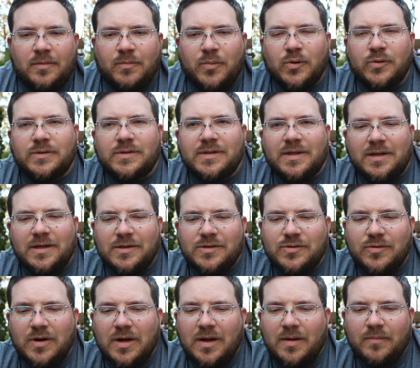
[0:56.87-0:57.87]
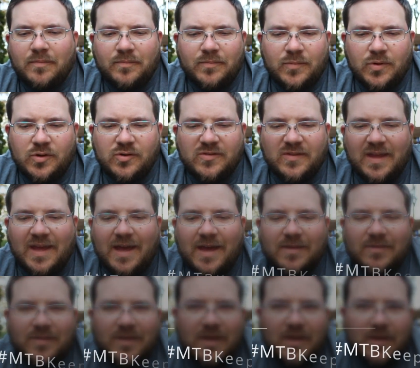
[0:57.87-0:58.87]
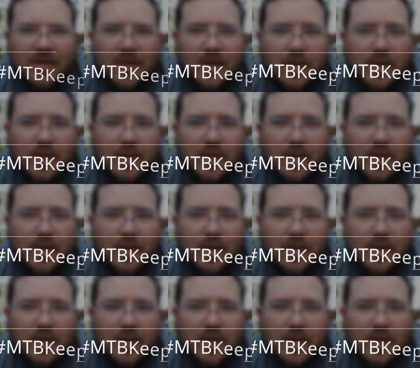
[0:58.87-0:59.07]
Post this on Instagram using the hashtag